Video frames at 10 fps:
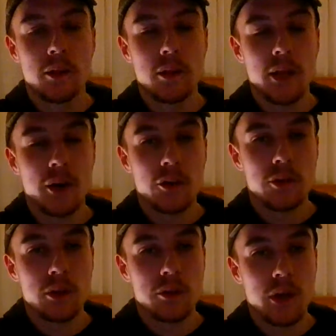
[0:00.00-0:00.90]
think the errors
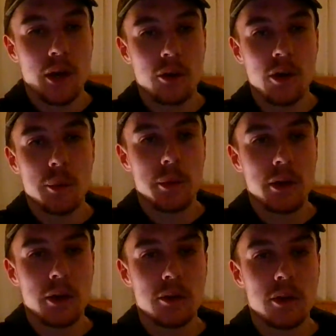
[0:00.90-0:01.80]
did start to creep
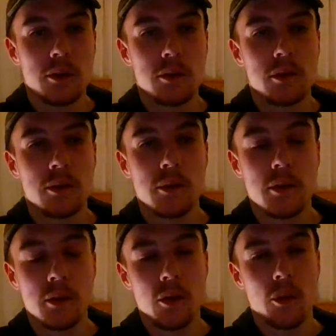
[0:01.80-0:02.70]
in as
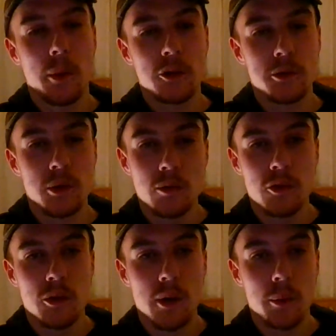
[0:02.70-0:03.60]
the match went over
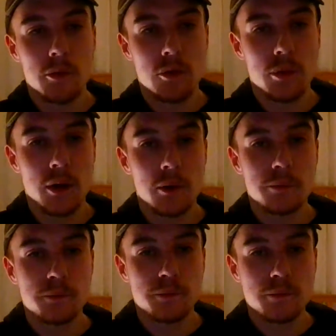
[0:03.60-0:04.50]
2 hours as well.
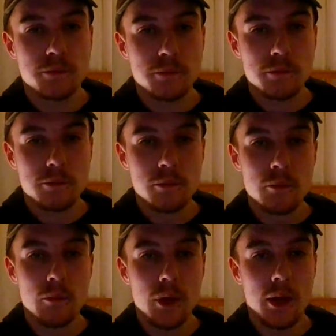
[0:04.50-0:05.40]

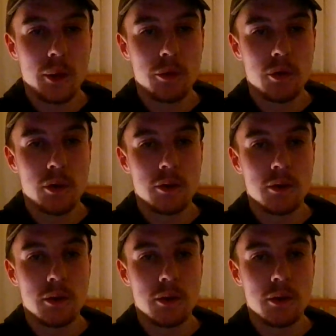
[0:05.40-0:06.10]
It was around